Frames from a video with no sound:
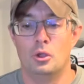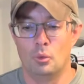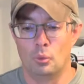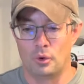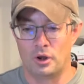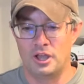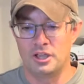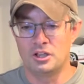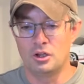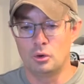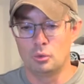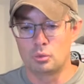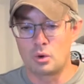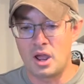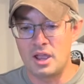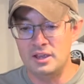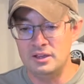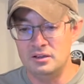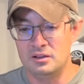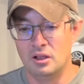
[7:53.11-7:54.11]
when I go
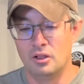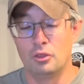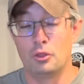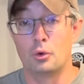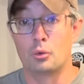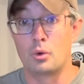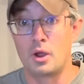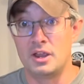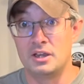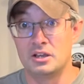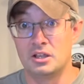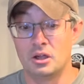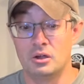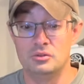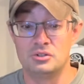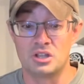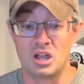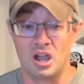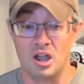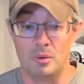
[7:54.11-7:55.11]
right, the right
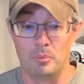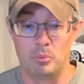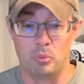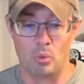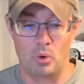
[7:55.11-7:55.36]
goes up.